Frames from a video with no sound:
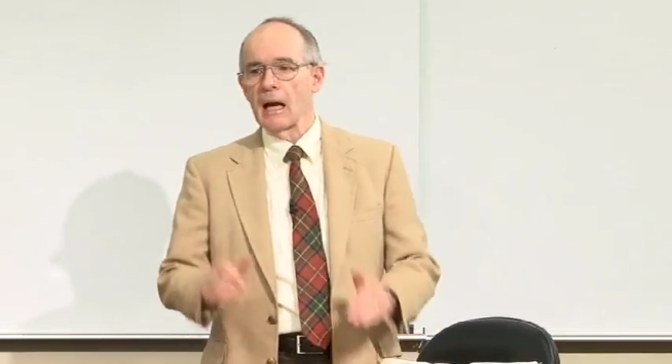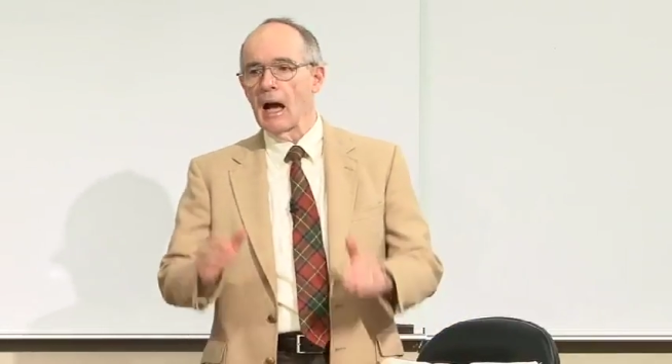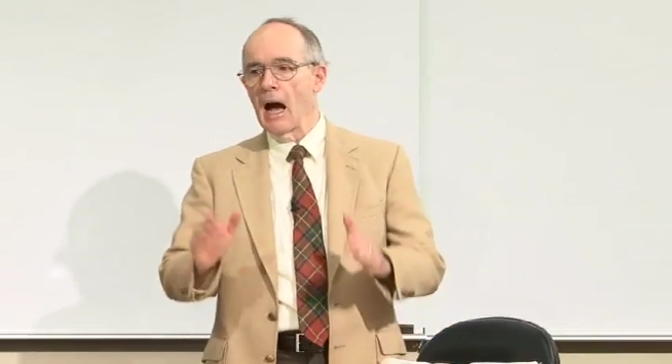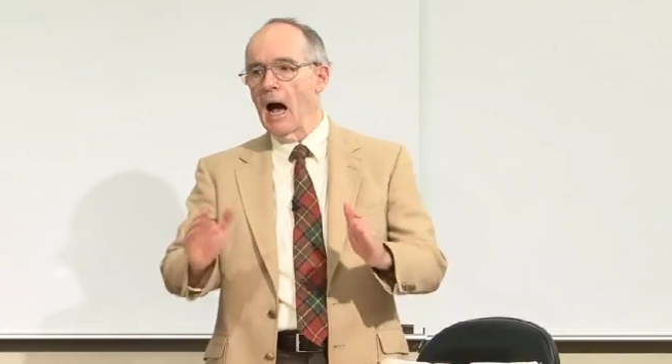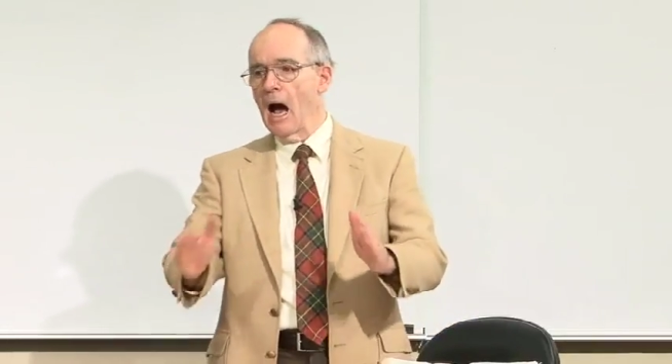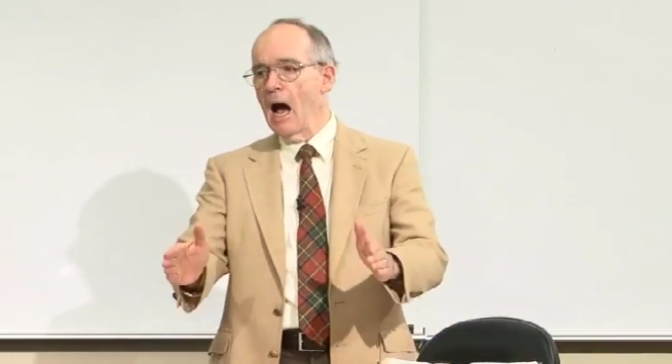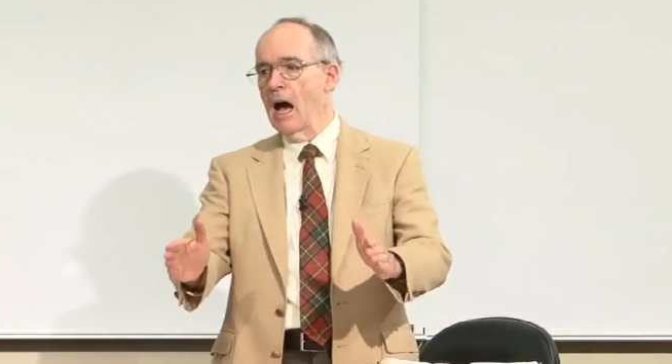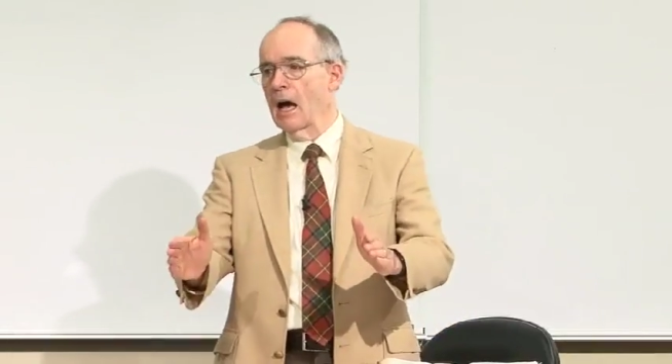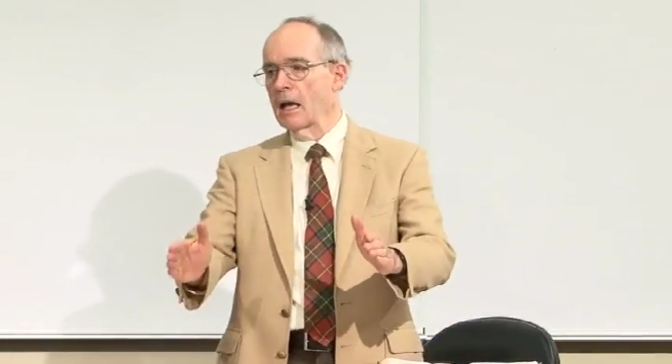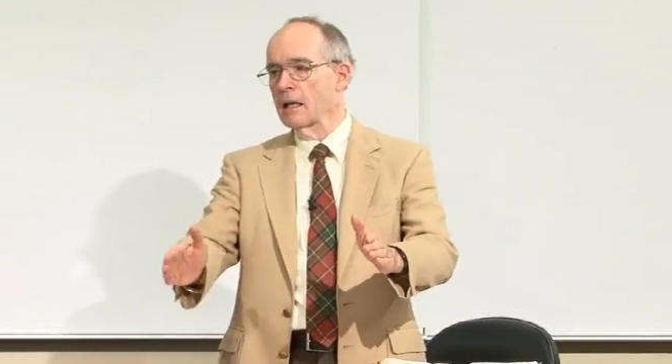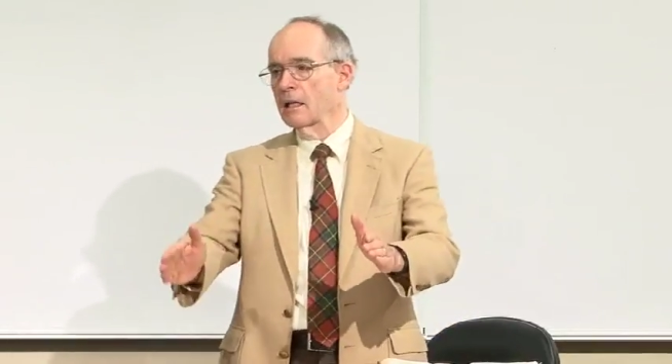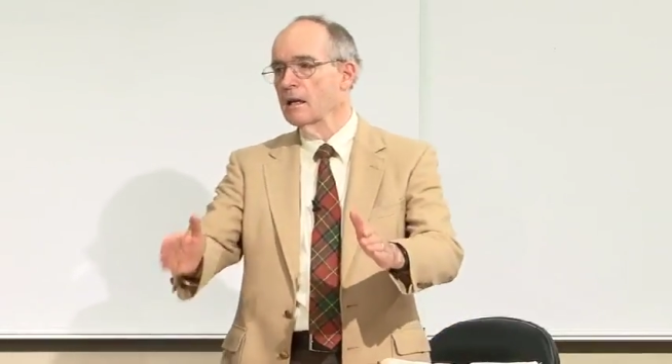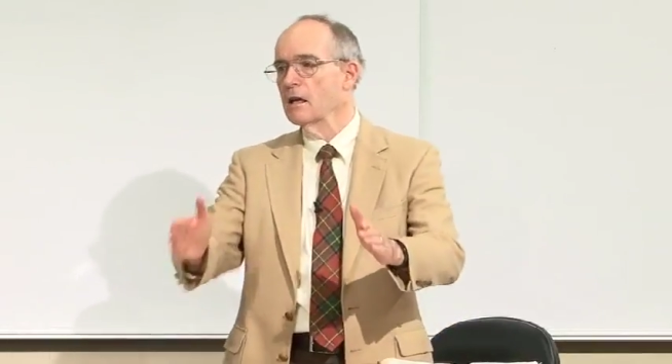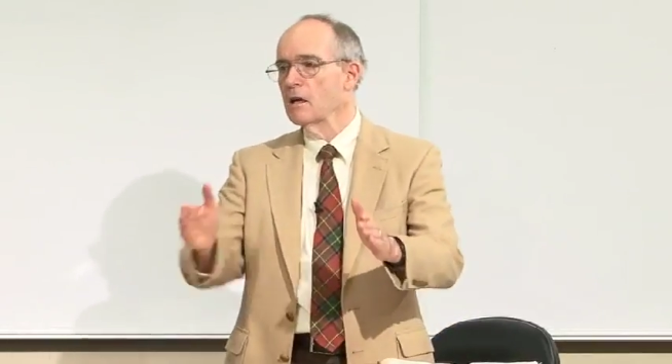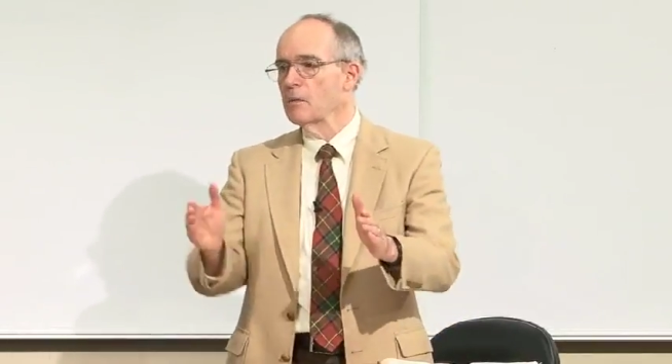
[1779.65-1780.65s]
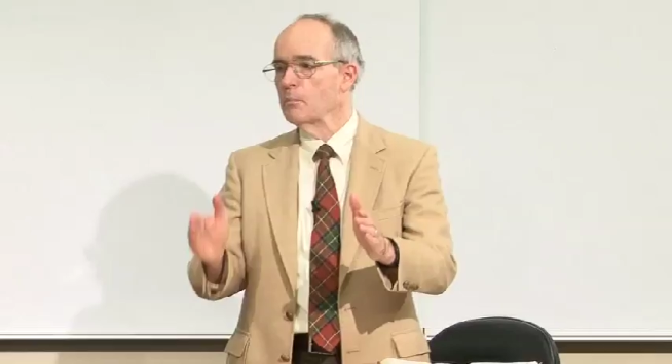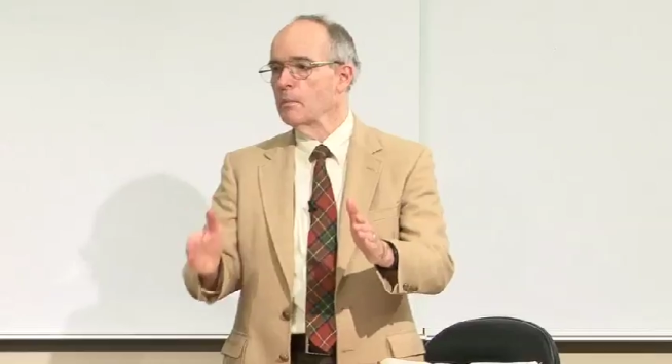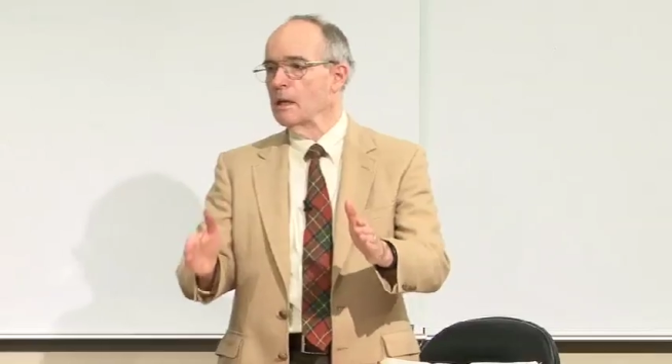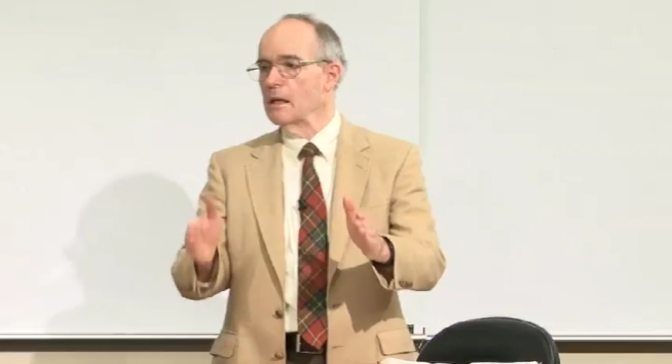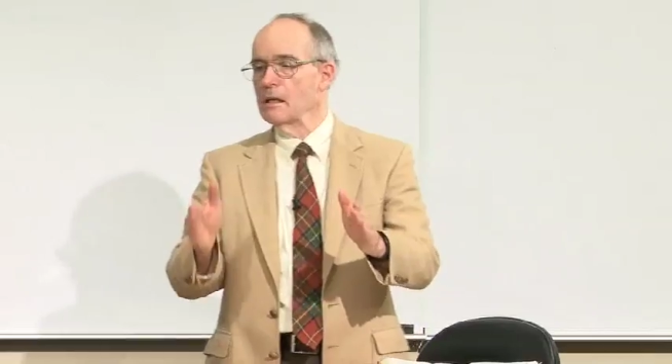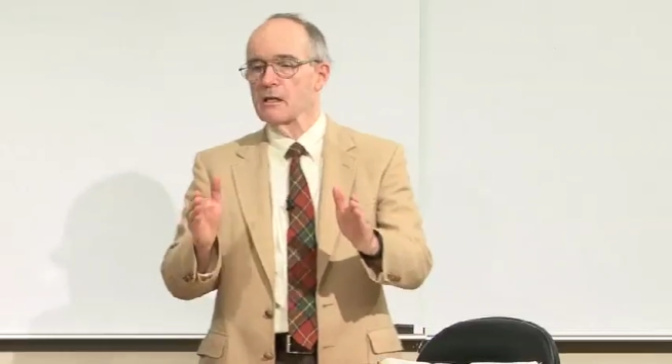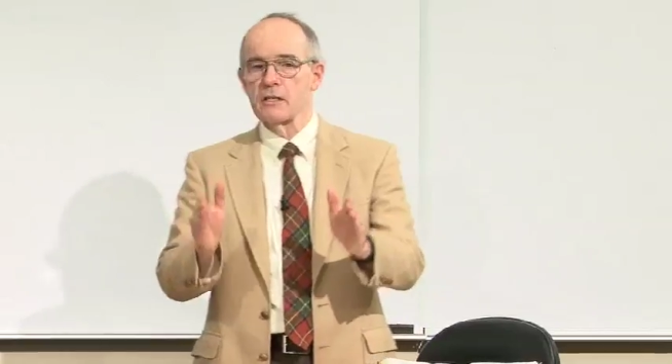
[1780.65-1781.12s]
Con
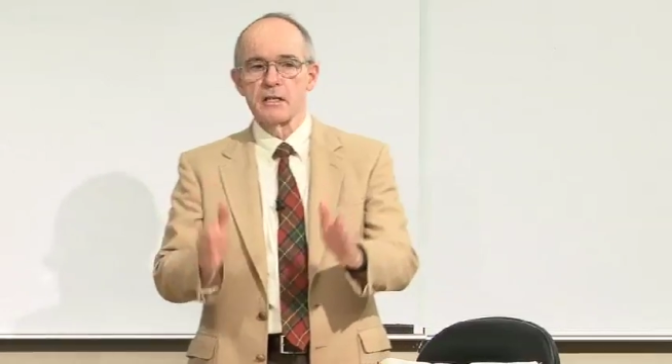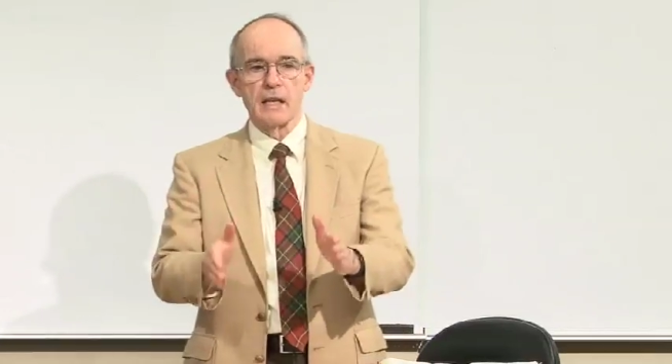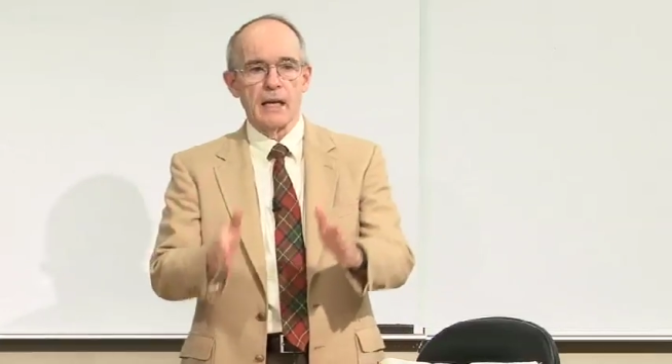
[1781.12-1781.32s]
means